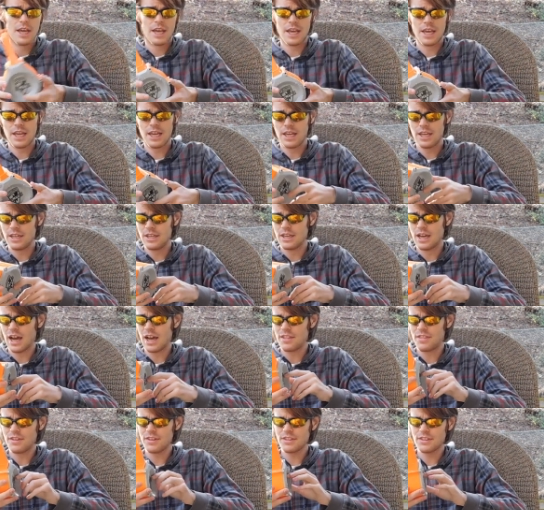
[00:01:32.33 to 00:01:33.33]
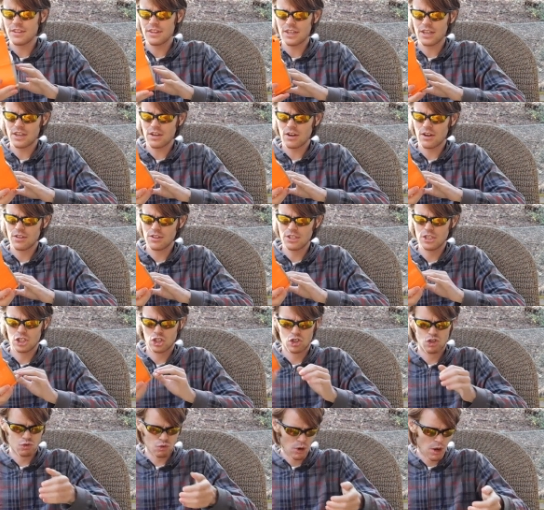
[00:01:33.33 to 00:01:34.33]
a, I think that they call these
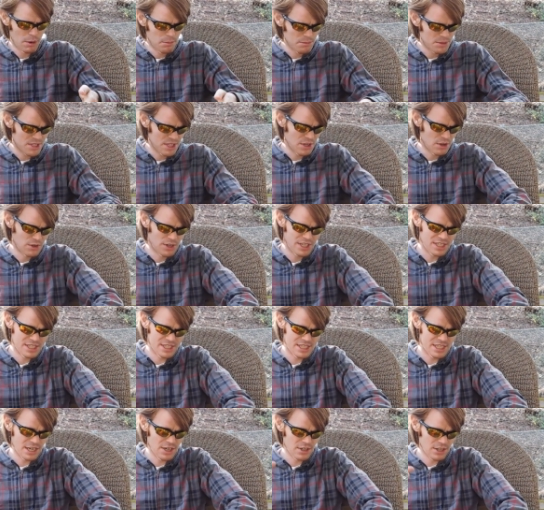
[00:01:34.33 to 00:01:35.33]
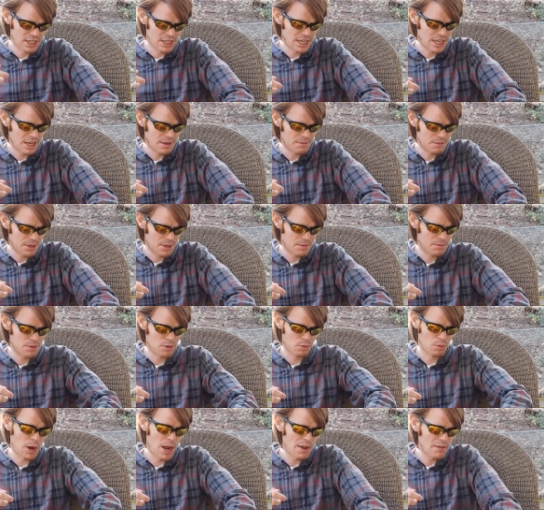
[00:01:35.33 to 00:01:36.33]
drums, they don't necessarily name them. The
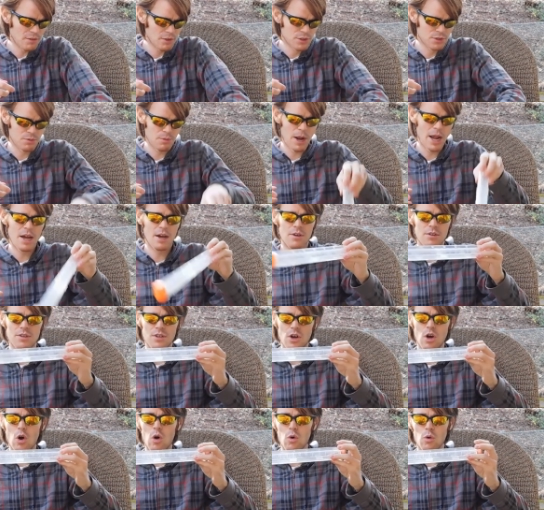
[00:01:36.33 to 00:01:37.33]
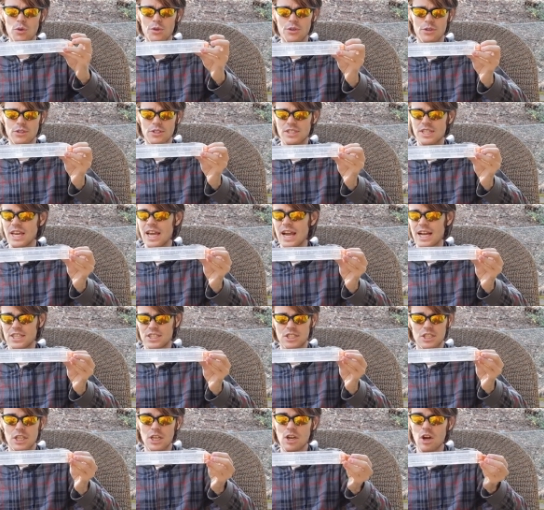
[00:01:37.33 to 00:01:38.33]
Rivals Round holders, they
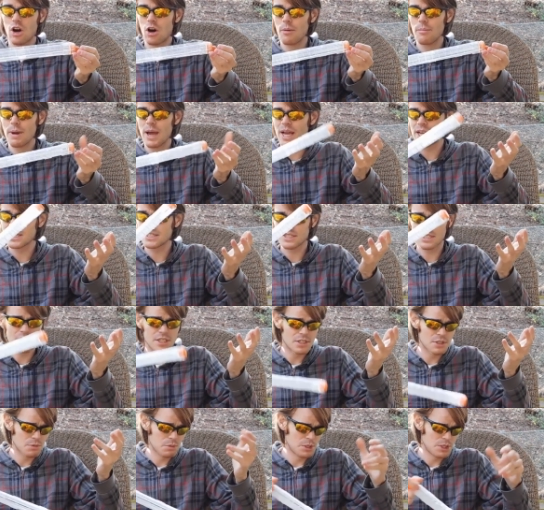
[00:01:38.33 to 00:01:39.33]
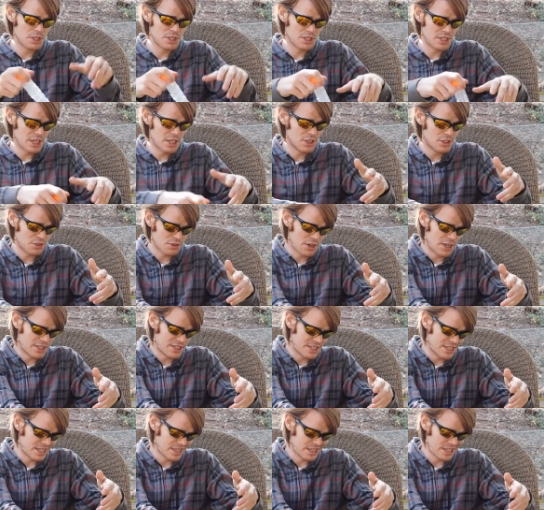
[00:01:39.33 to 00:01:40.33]
actually call magazines, which is
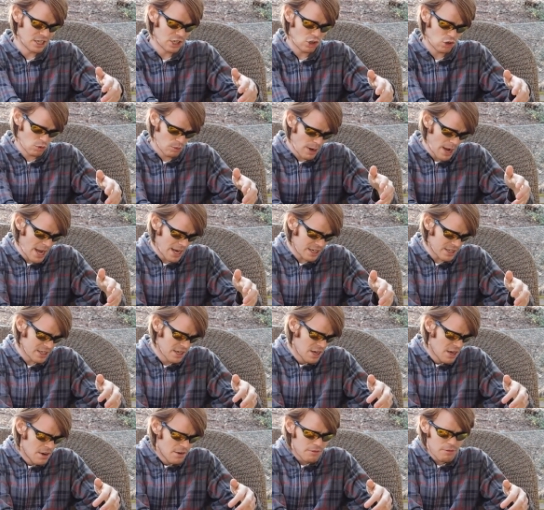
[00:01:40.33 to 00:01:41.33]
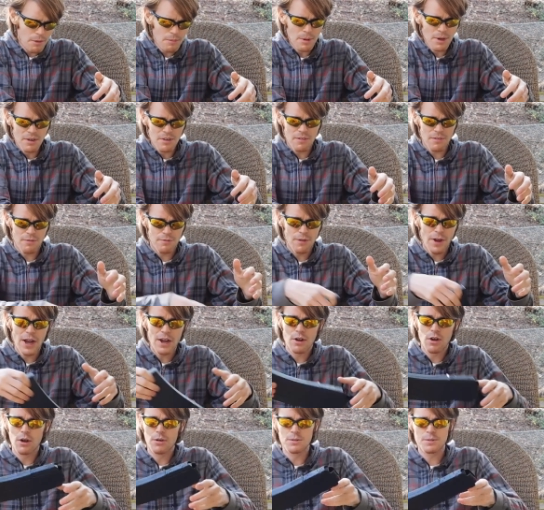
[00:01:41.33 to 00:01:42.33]
interestingly correct. From a
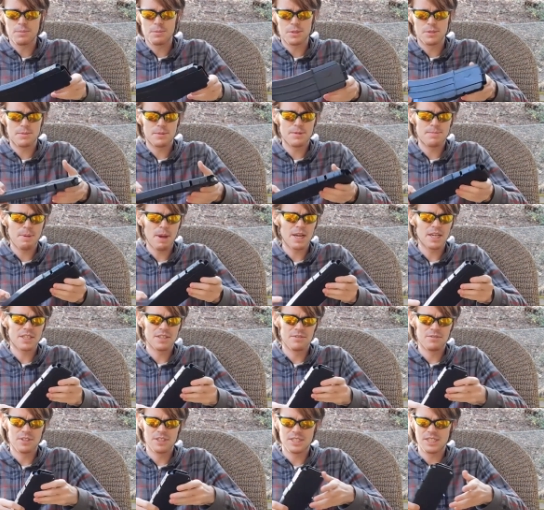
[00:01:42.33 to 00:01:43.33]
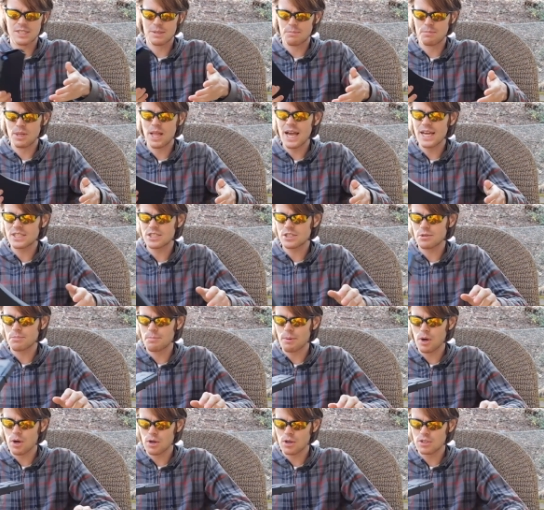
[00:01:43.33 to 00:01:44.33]
firearms perspective, this is a blaster
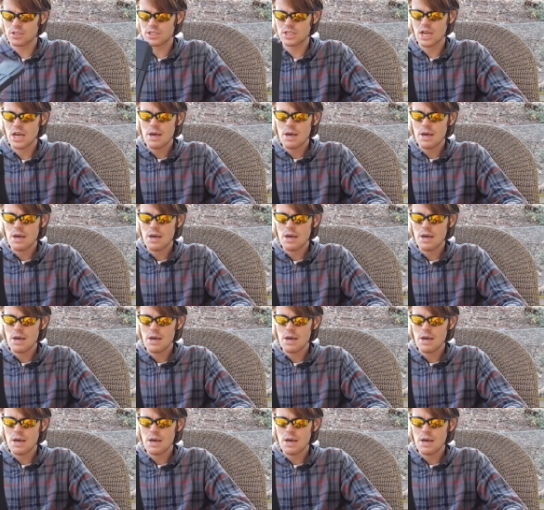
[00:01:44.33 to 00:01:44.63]
parts,